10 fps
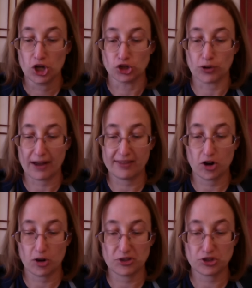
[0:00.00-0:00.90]
Dry the
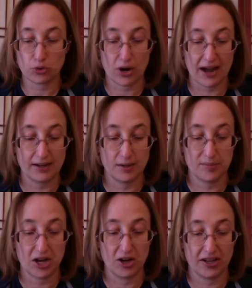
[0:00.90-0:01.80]
garment or
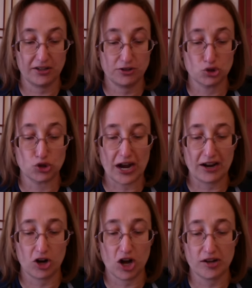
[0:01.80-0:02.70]
item in your
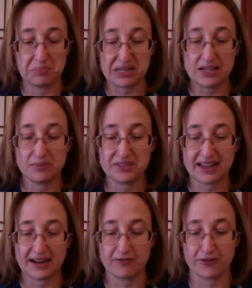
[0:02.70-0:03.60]
dryer on a medium
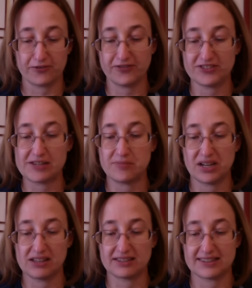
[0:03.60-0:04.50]
setting for 15
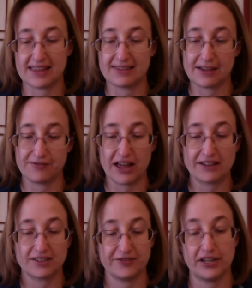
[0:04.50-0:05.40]
minutes, then lay
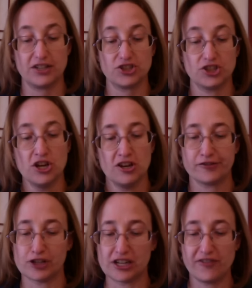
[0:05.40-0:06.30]
flat to finish.
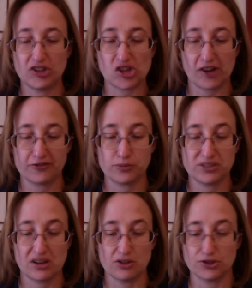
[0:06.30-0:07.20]
For an even softer
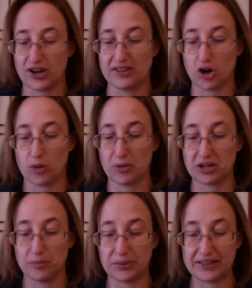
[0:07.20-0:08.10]
result, dry the garment
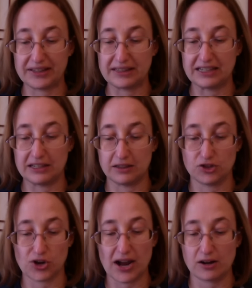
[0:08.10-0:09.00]
completely in the
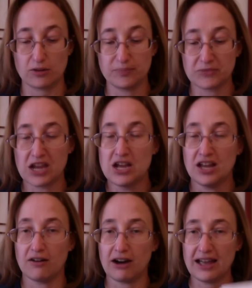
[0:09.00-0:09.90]
dryer.
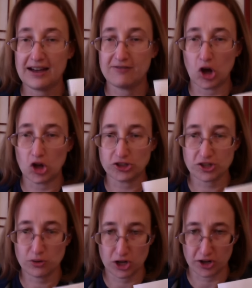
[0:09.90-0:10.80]
Now, I have
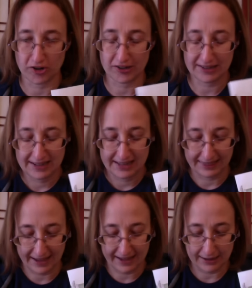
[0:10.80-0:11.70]
also heard
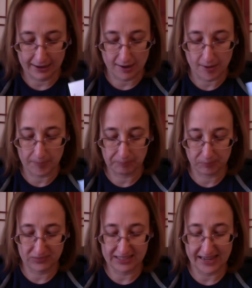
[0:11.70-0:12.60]
that
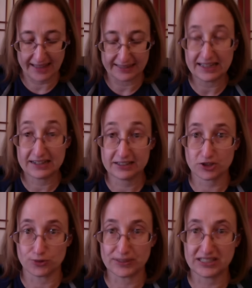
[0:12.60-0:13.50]
to get linen
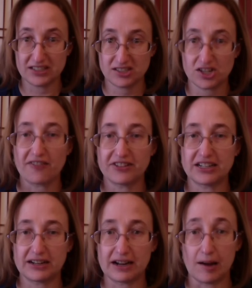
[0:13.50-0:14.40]
to really soften
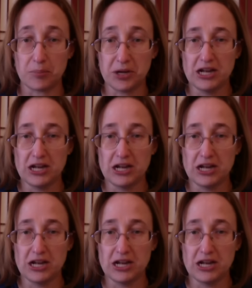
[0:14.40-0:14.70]
it up,